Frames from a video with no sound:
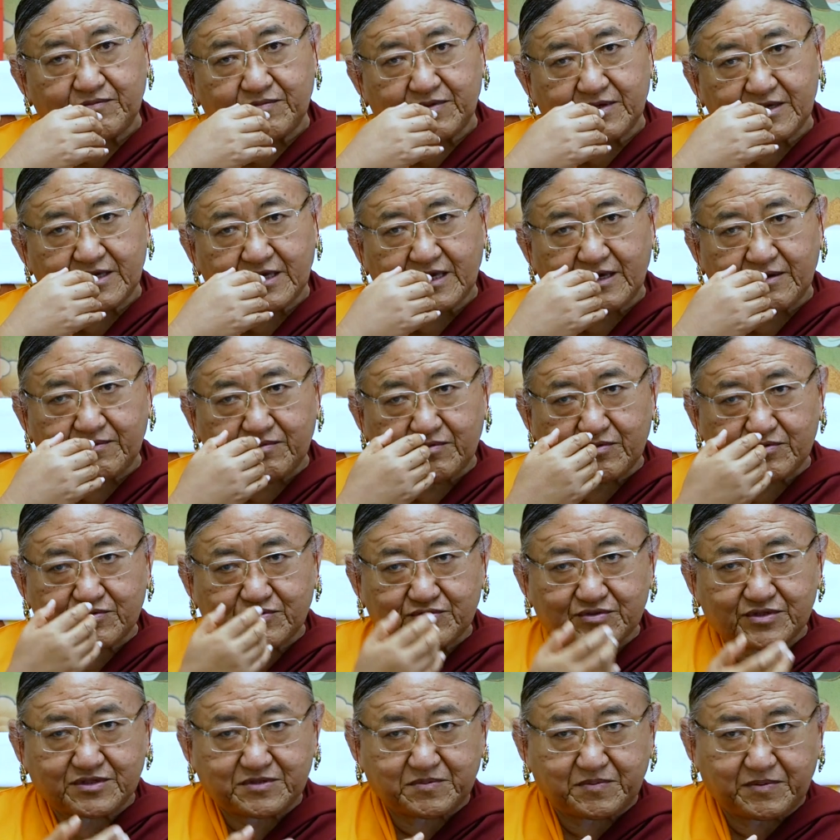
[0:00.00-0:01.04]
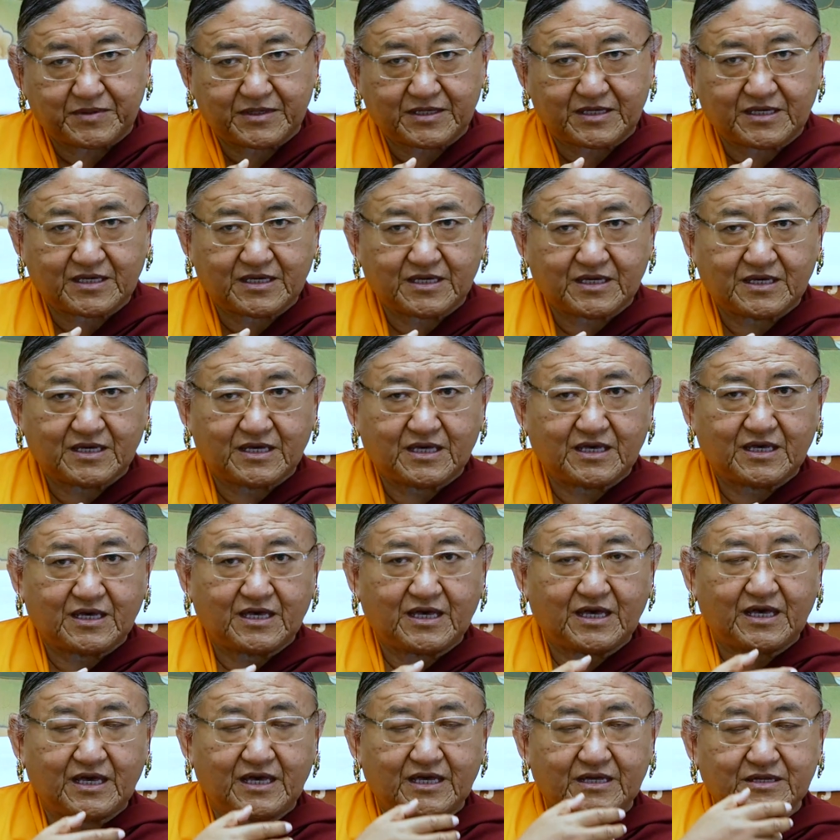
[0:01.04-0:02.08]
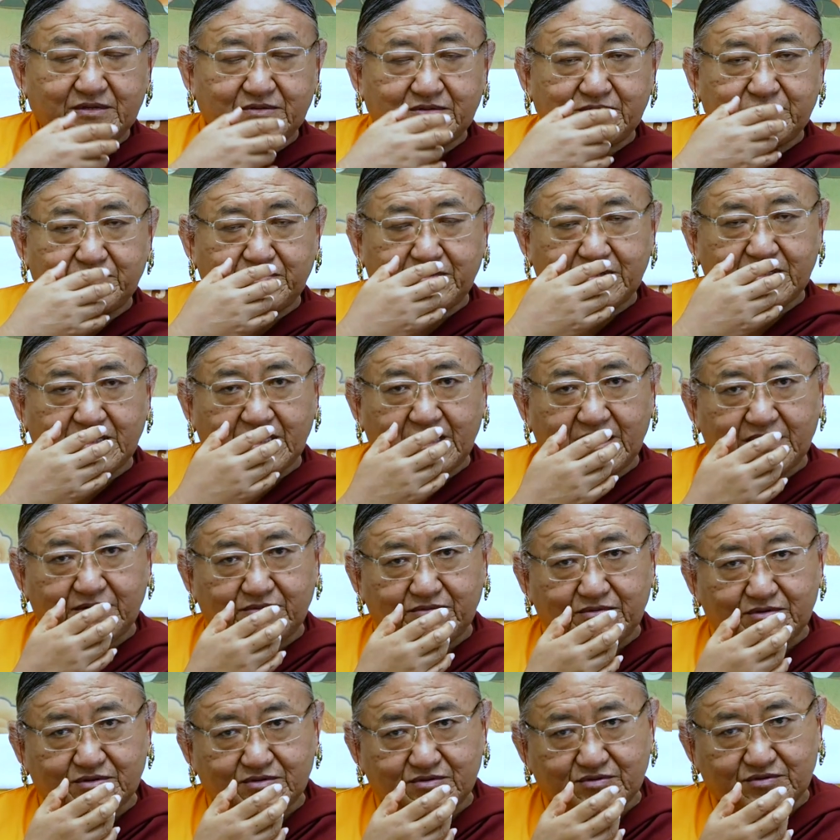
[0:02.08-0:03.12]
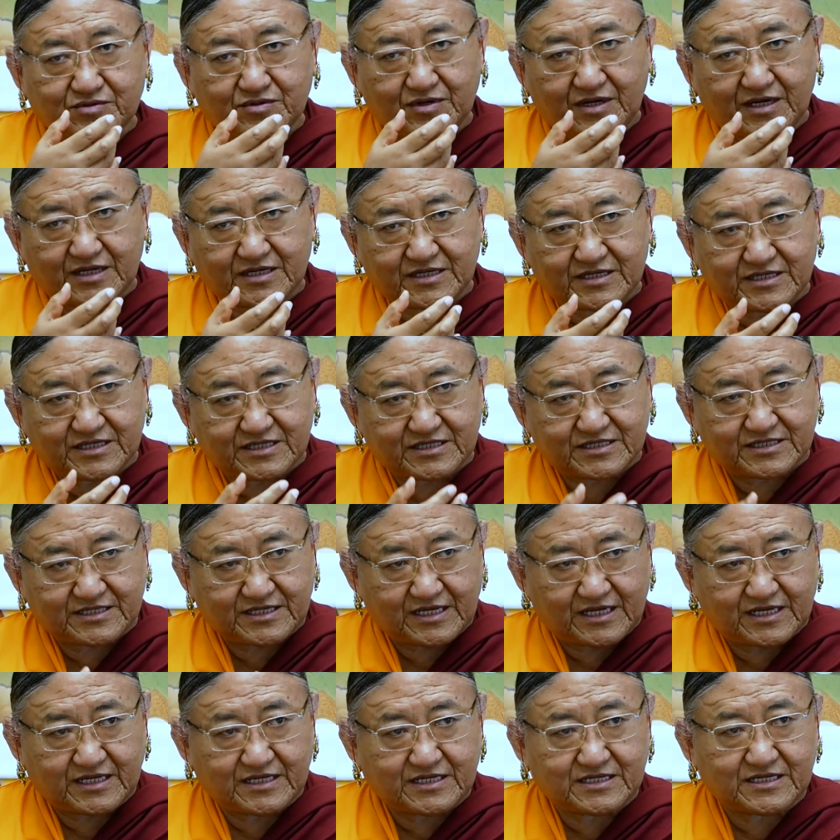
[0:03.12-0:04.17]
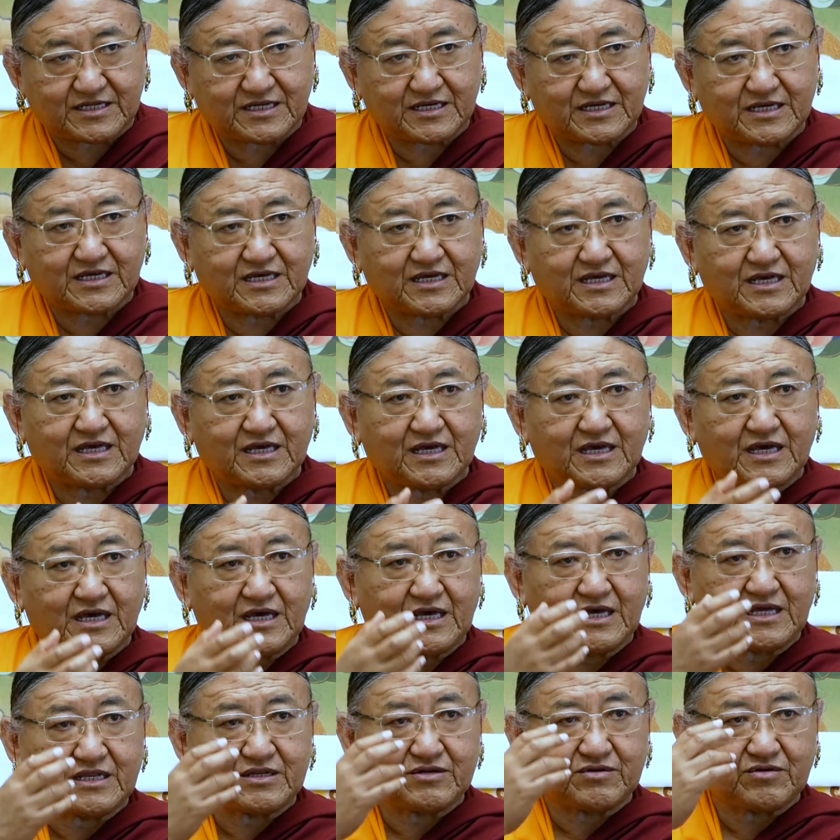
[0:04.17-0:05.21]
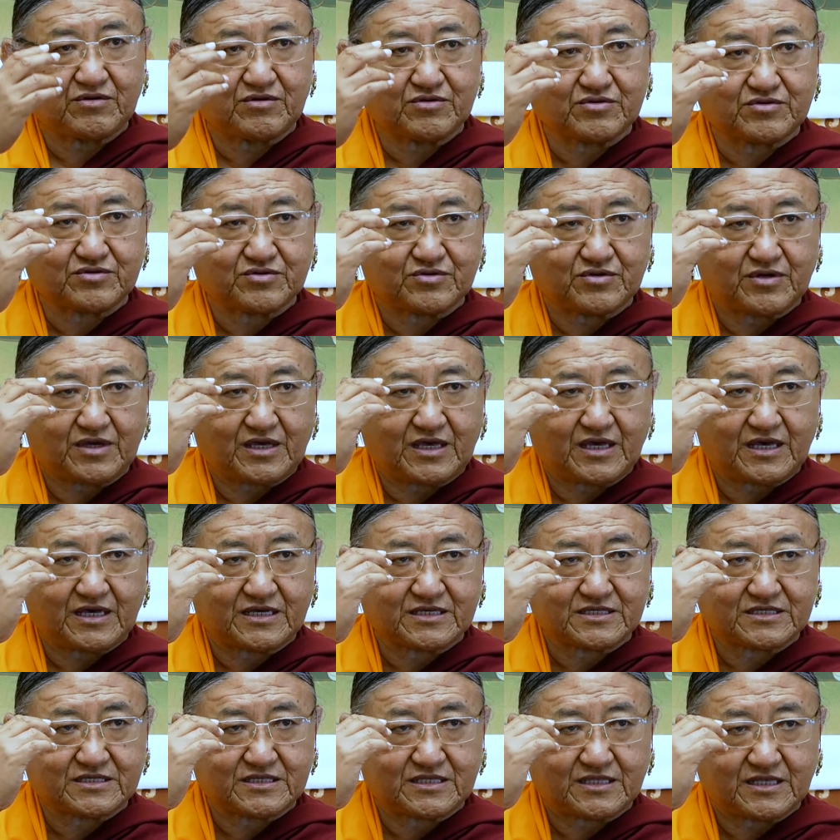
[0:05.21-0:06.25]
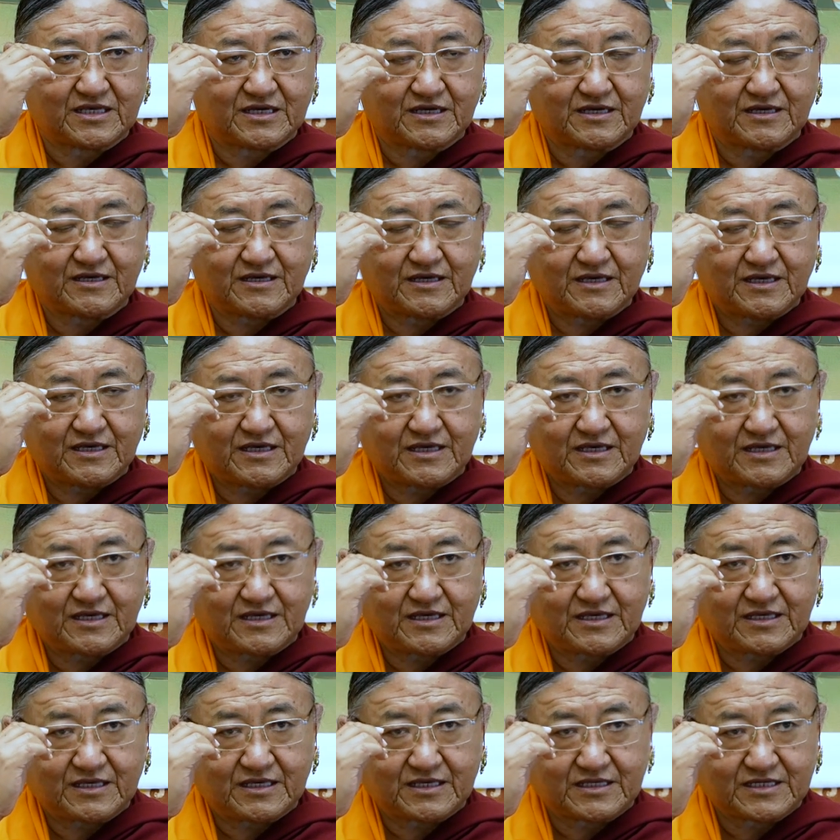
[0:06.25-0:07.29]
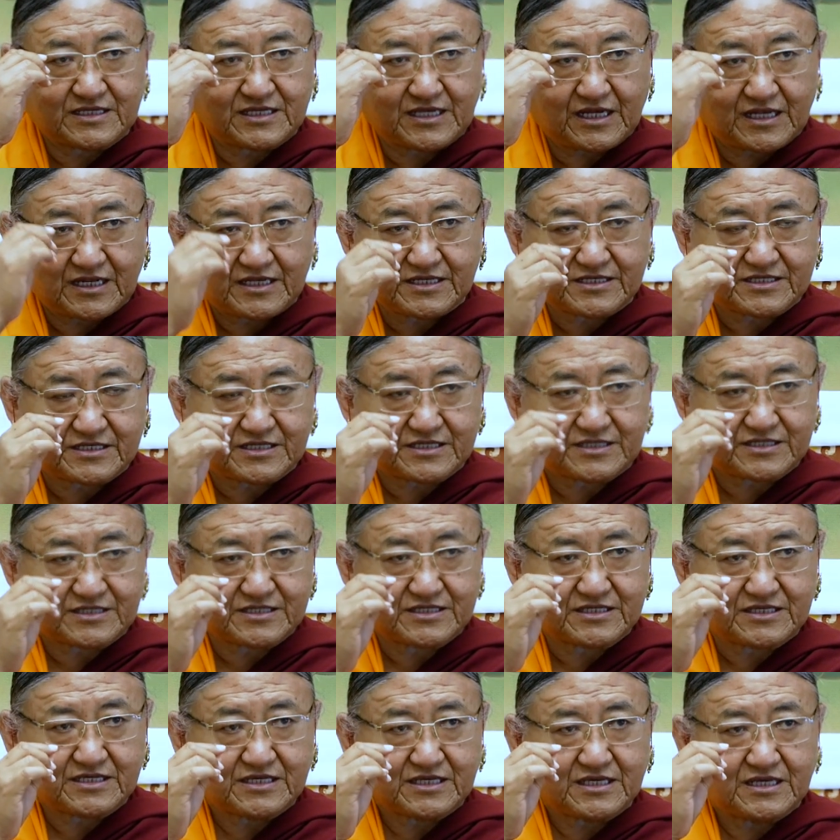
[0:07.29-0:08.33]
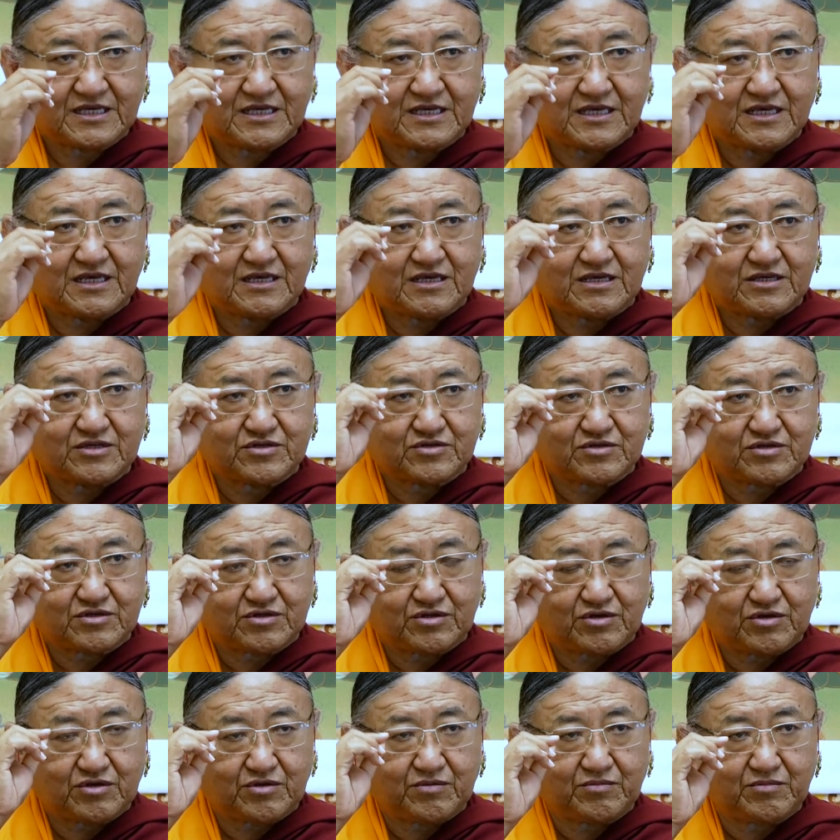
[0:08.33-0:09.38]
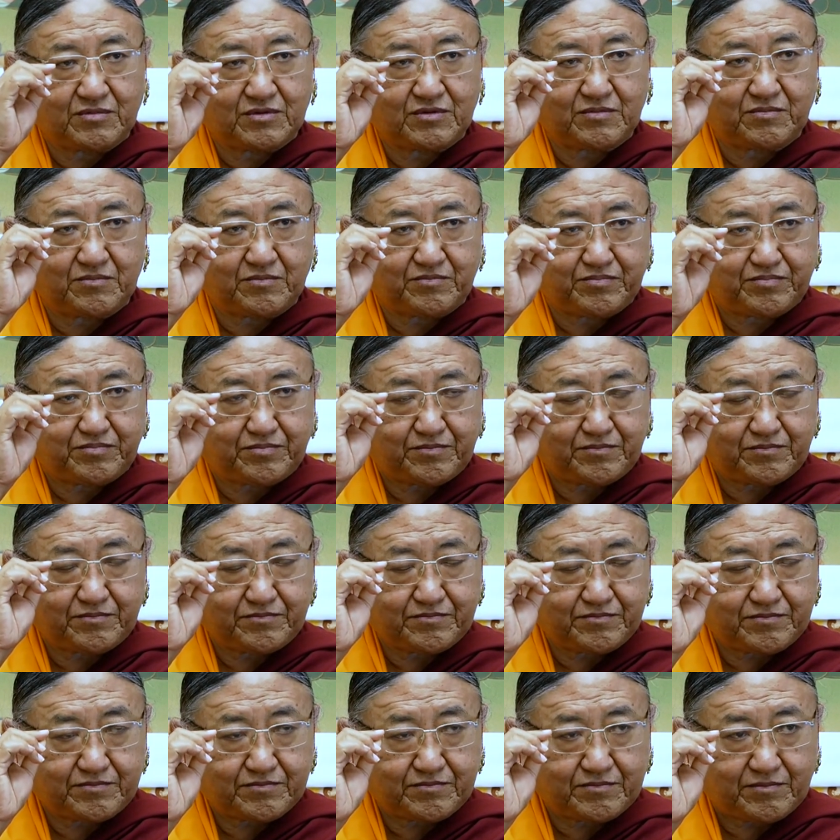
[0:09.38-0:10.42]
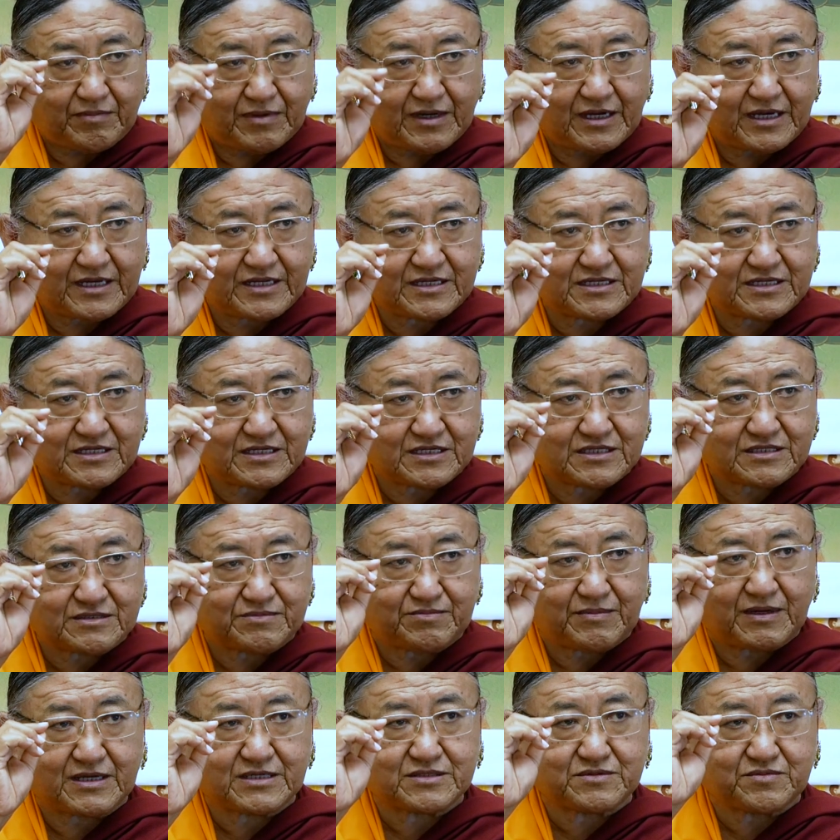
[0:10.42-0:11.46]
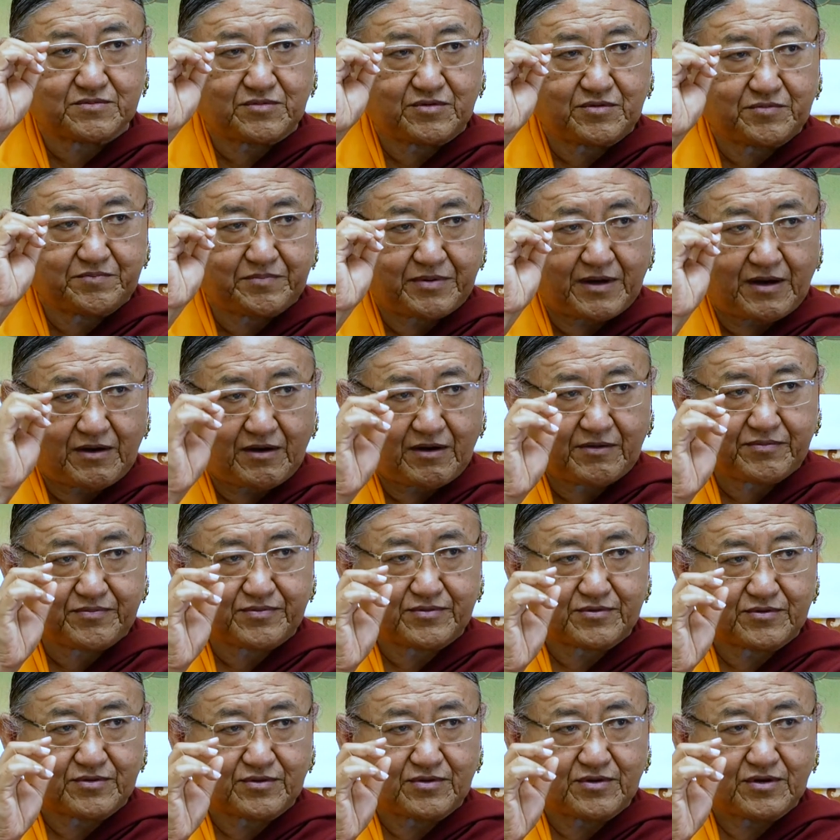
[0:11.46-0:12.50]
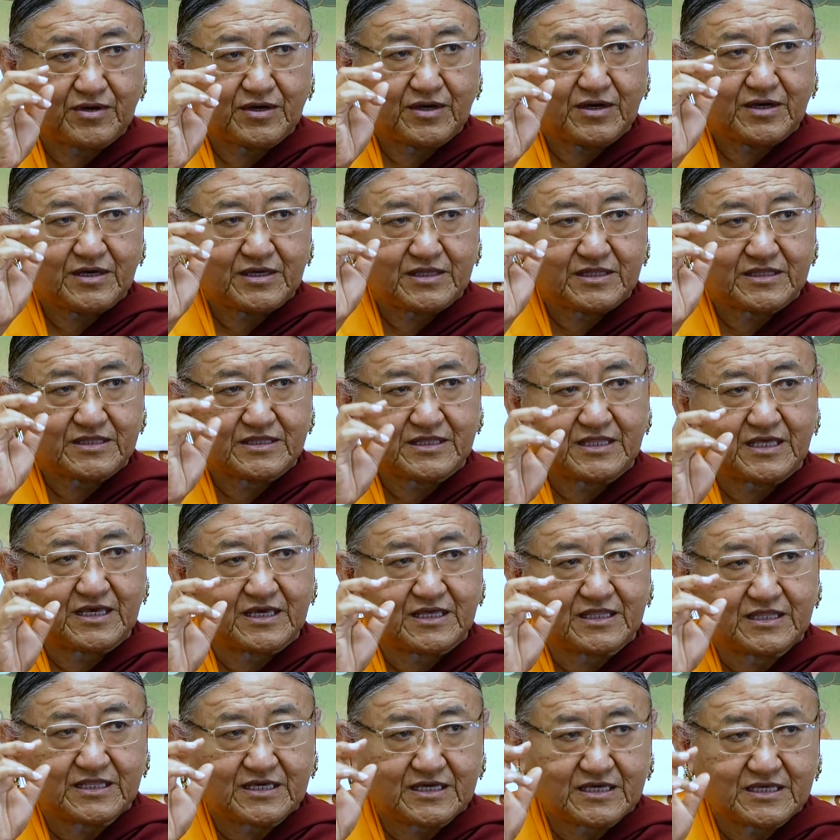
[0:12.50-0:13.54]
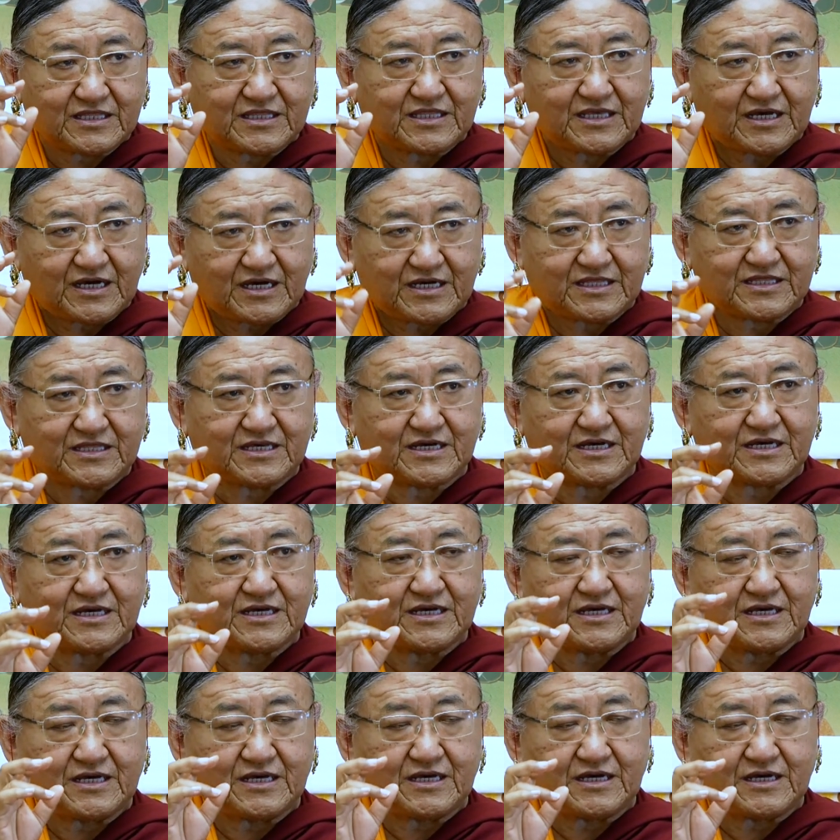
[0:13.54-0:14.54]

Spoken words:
being able to speak and being able to understand, and also has the intelligence. So the human mind is much more powerful than any other